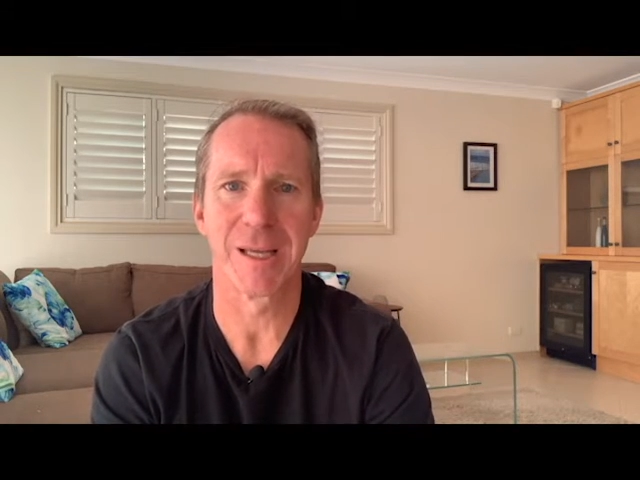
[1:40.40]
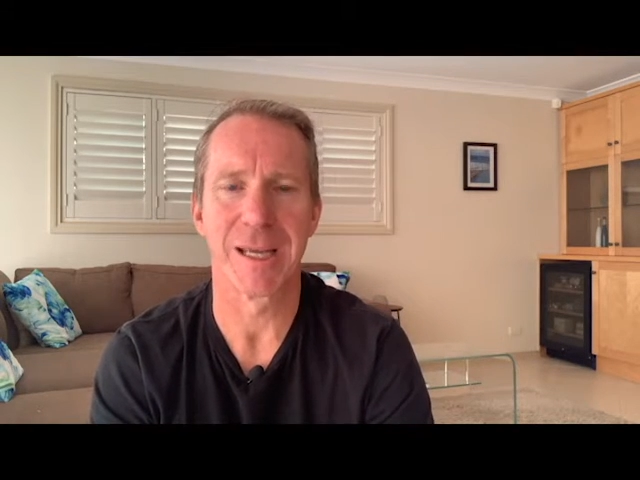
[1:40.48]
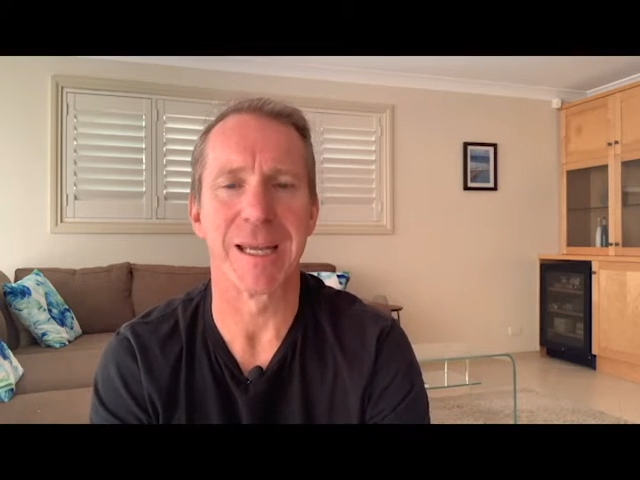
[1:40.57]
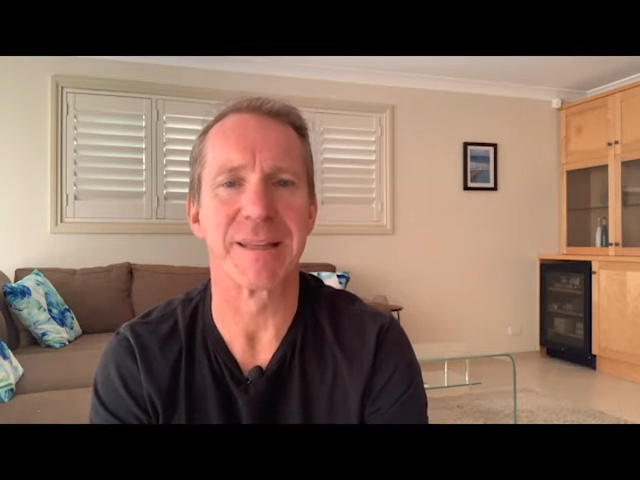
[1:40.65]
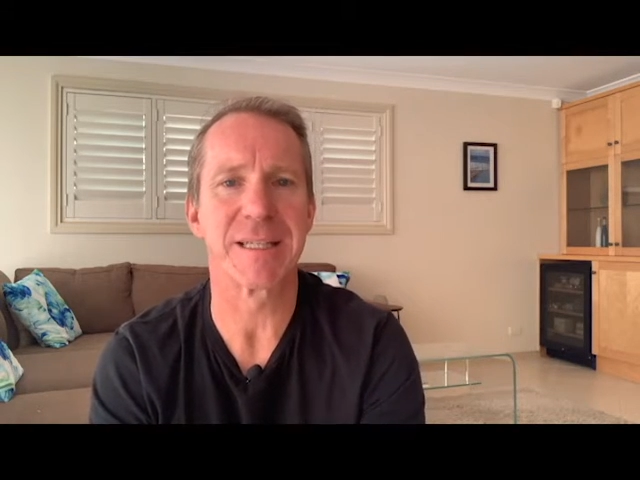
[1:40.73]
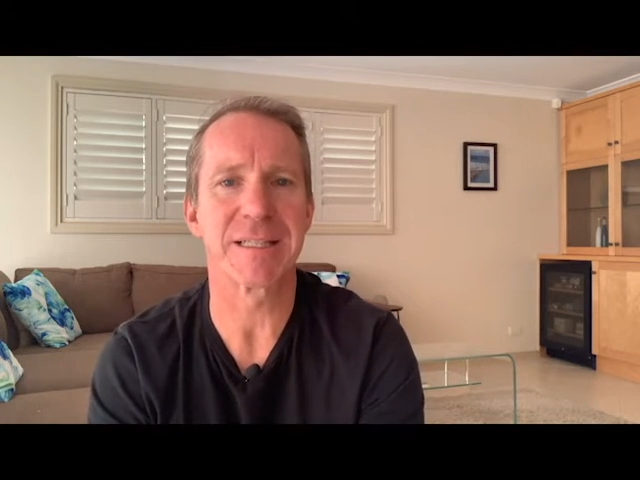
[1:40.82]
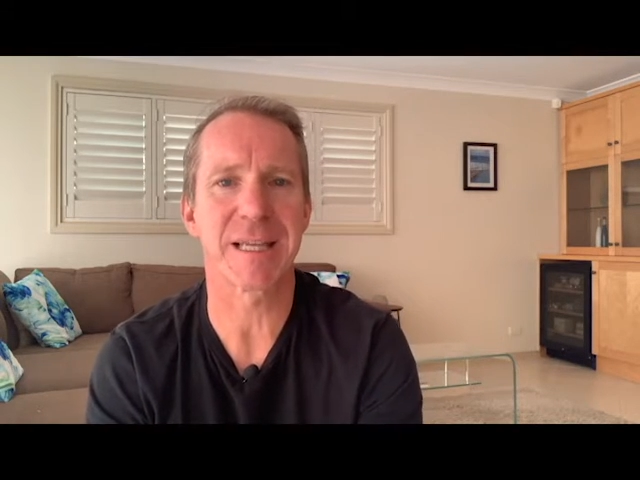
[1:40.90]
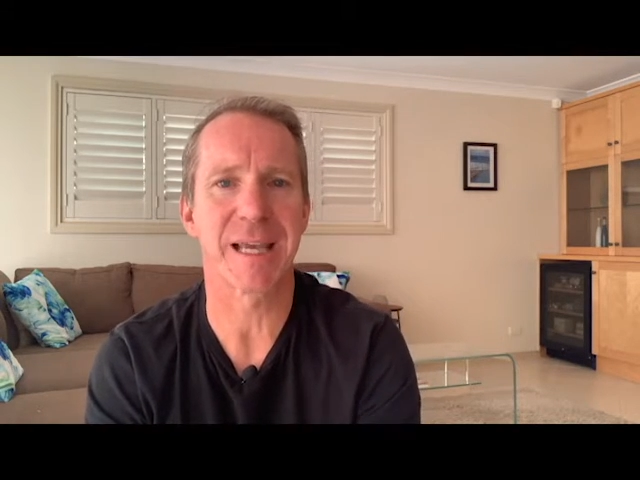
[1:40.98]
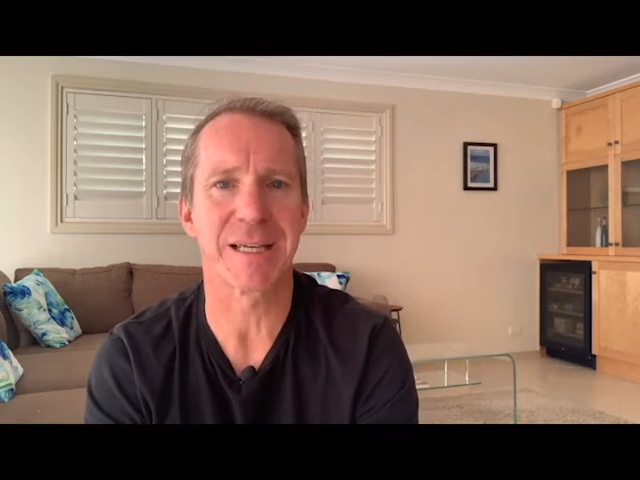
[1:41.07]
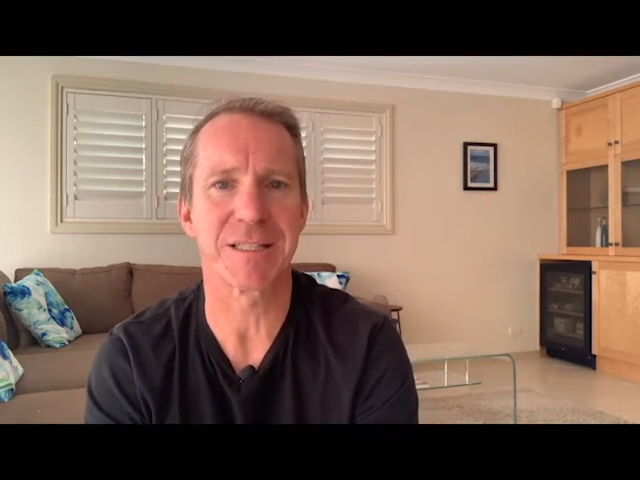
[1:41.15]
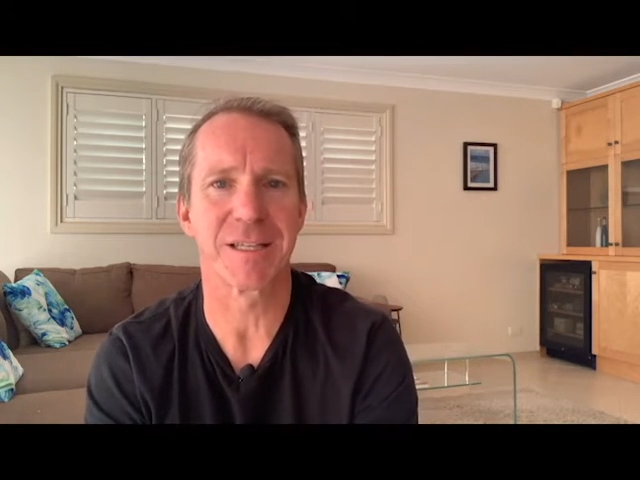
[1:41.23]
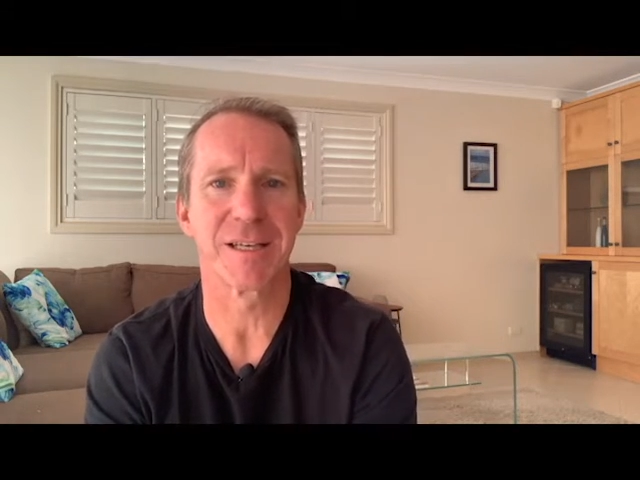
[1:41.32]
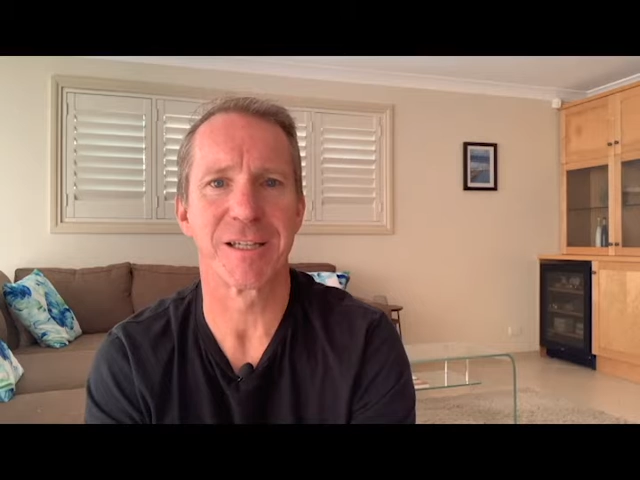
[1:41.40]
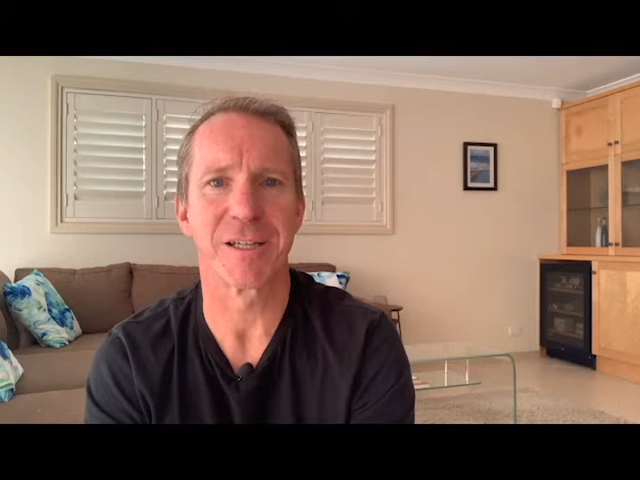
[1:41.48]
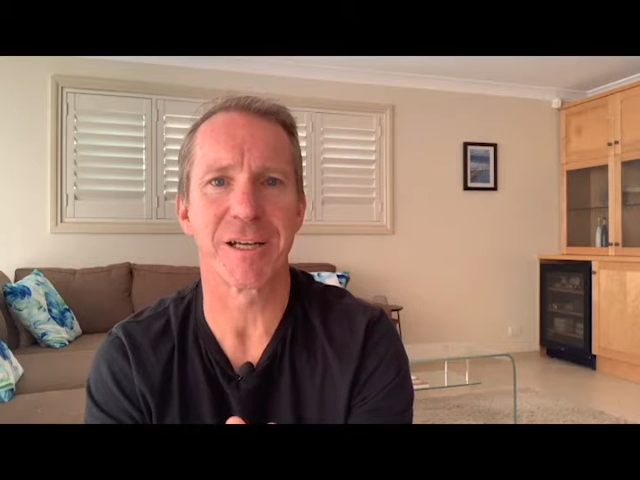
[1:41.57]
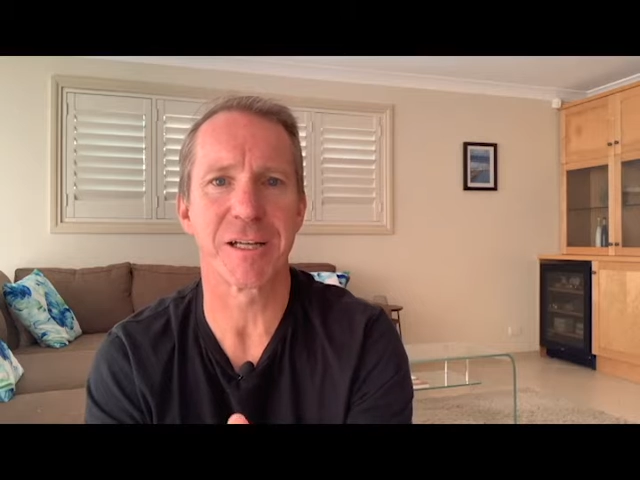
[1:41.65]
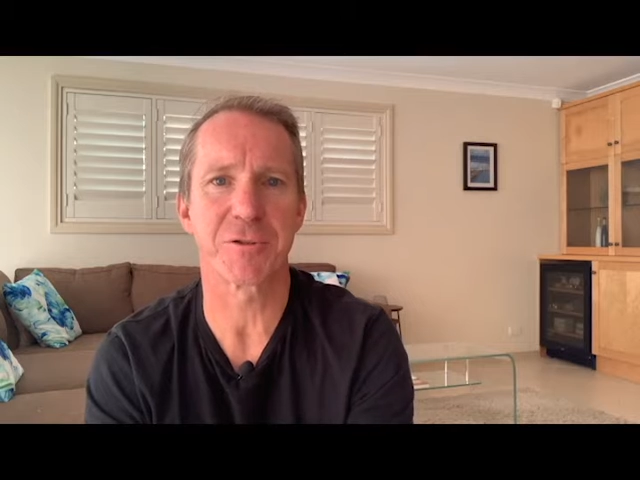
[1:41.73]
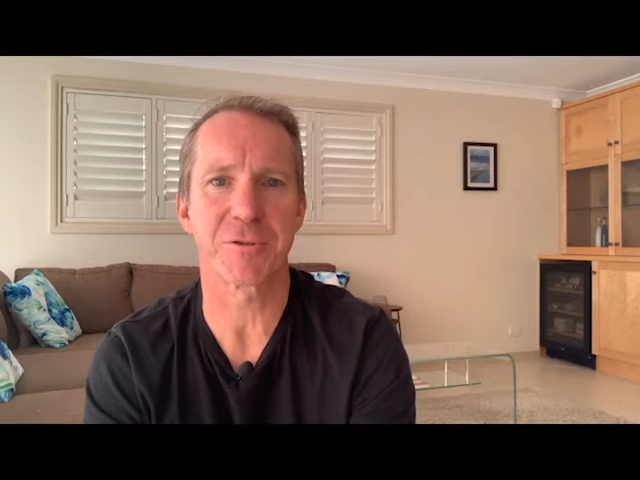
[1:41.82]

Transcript: In this case, you're going to